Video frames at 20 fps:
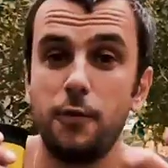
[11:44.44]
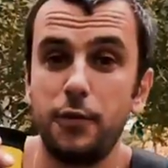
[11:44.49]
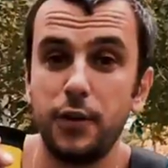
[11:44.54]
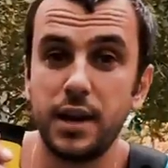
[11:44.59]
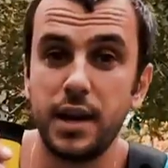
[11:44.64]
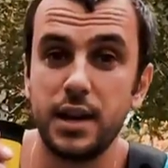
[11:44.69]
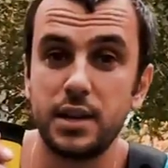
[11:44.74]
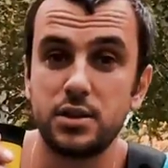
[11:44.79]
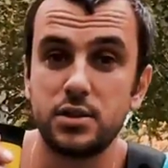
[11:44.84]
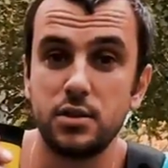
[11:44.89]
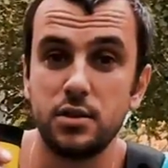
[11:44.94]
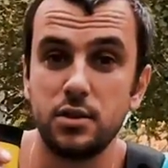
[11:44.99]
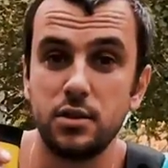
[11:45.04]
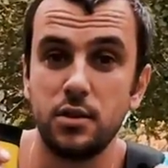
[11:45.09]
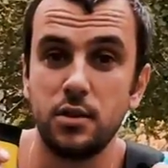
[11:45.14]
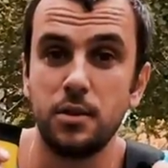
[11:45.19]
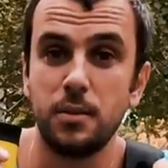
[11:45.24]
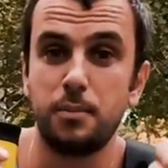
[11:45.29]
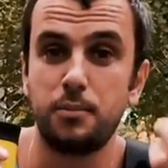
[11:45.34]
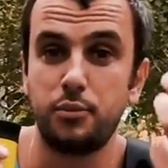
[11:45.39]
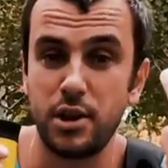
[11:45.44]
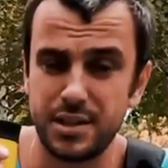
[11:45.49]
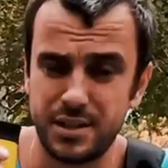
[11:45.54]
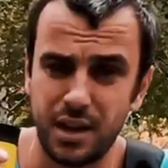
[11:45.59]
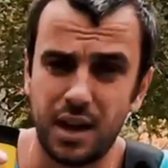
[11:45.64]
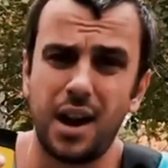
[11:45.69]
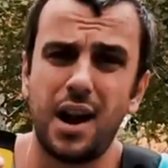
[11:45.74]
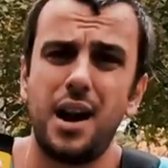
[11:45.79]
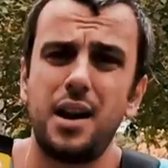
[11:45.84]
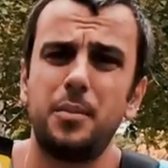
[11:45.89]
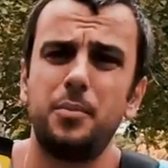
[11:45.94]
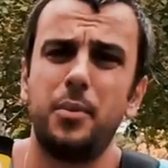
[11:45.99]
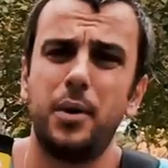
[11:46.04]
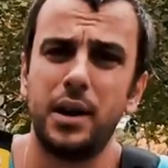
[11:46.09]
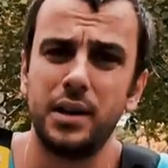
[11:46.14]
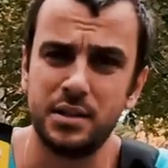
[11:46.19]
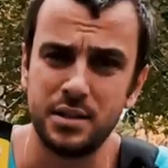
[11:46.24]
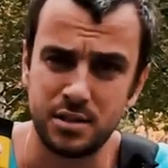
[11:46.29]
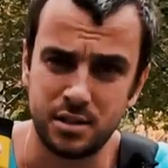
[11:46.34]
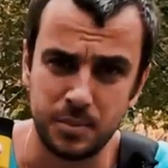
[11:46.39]
forget to press the heart
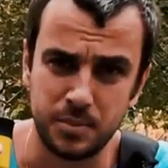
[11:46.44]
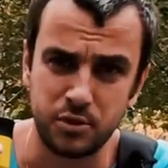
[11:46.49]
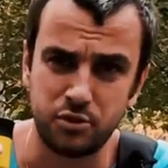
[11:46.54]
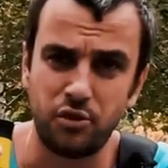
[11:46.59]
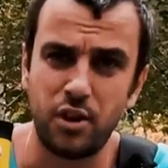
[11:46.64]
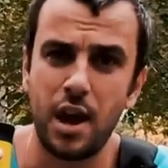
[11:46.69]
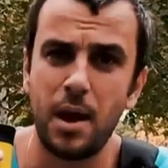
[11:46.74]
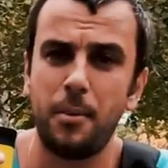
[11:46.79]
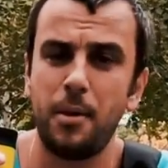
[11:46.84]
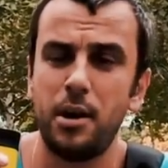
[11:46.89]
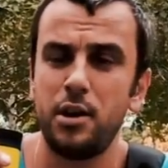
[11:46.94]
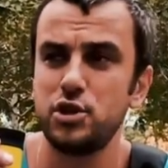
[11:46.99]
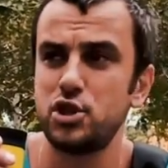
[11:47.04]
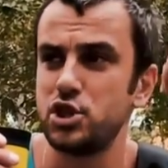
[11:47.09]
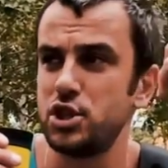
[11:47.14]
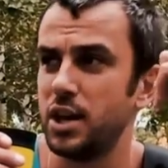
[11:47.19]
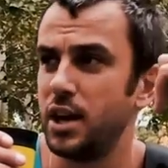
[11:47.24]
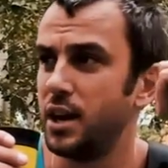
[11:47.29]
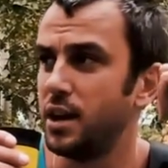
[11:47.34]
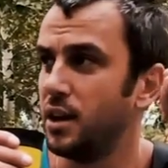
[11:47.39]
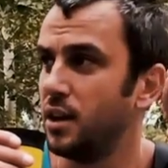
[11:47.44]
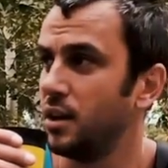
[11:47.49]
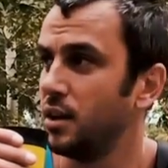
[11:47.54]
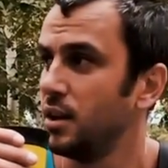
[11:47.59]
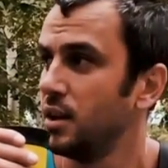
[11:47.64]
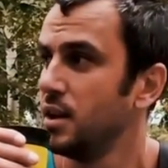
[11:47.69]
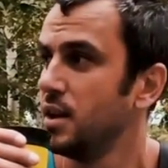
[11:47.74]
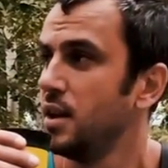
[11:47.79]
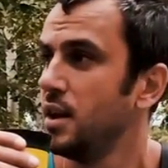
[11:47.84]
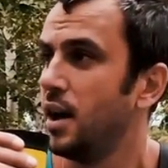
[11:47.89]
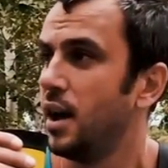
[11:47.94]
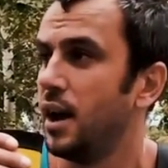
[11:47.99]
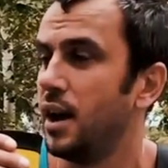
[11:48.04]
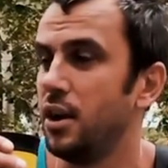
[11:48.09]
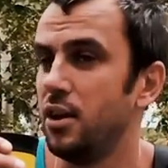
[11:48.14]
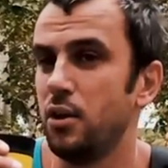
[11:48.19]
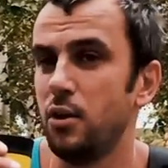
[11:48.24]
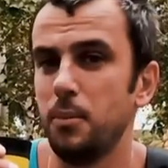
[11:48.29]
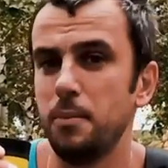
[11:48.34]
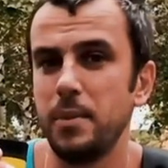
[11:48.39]
button subscribe our channel and
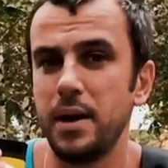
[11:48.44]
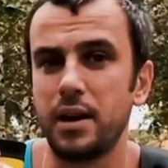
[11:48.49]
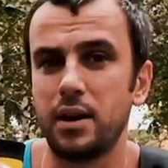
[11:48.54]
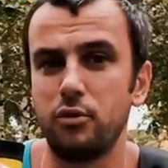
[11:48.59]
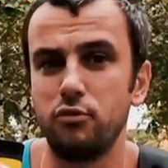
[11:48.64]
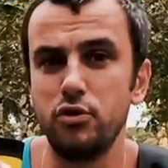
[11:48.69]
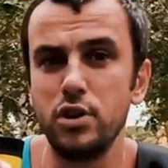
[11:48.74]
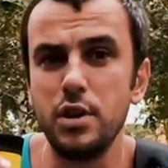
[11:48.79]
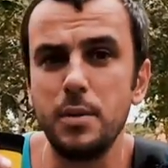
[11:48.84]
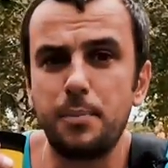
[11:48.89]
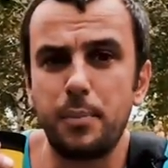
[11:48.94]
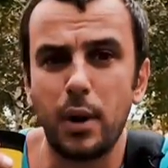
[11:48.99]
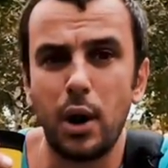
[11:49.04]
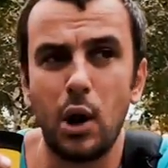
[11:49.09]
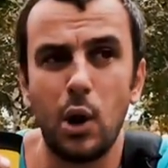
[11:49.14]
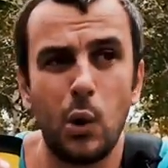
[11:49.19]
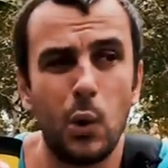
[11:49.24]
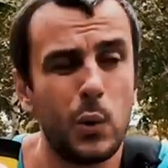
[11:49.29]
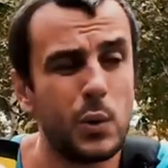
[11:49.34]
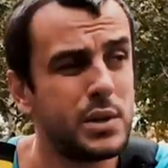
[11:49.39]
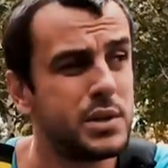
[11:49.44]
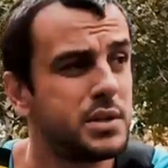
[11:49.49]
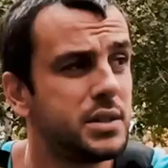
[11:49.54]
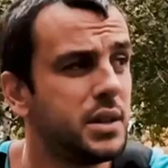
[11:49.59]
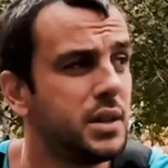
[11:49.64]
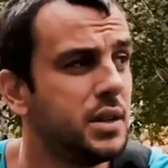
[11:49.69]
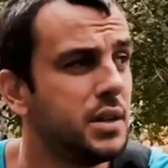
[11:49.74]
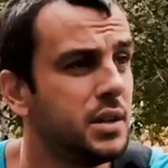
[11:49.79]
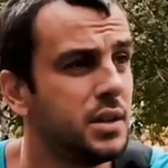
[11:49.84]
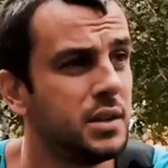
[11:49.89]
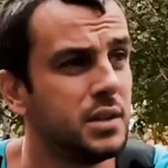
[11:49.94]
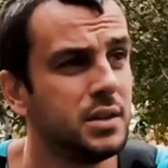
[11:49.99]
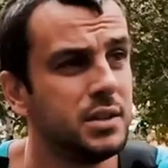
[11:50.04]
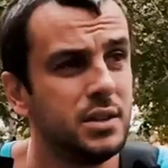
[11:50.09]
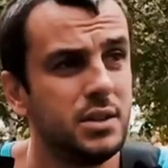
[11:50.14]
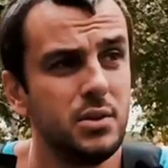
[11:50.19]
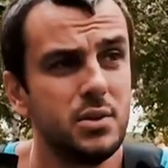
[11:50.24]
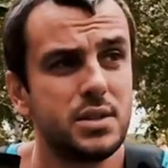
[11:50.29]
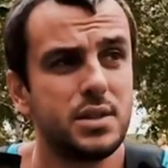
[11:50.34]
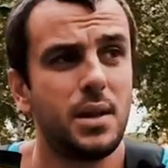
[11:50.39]
then I'll make a repost,
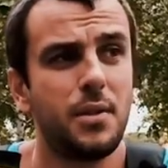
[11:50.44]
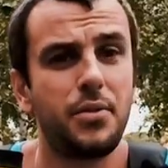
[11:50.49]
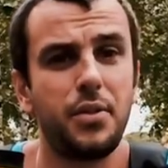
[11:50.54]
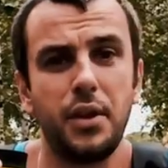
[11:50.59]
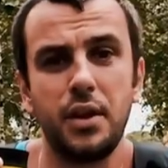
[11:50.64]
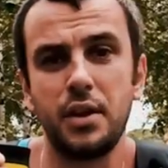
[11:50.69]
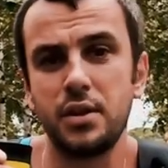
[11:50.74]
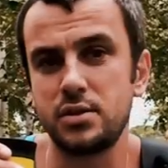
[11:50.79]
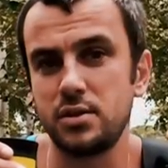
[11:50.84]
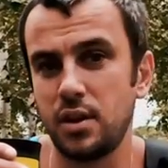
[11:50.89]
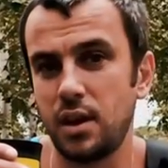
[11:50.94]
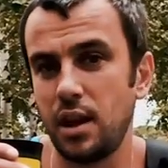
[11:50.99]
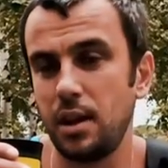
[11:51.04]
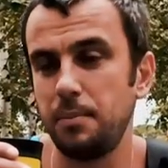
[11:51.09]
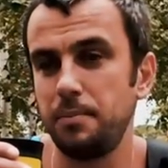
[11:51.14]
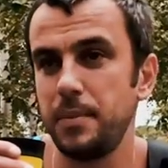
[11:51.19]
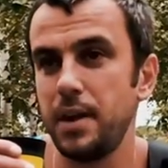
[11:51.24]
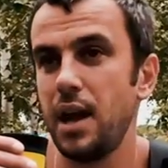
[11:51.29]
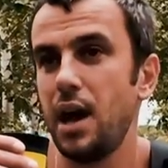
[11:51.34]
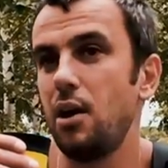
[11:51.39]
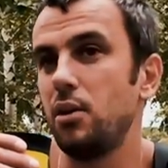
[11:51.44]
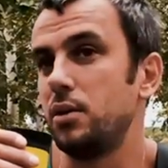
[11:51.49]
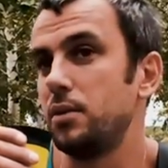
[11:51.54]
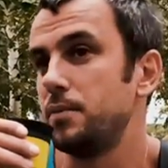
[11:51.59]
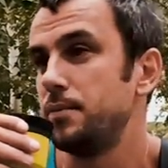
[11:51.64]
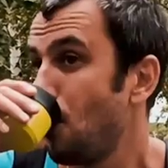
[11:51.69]
do something to help me out.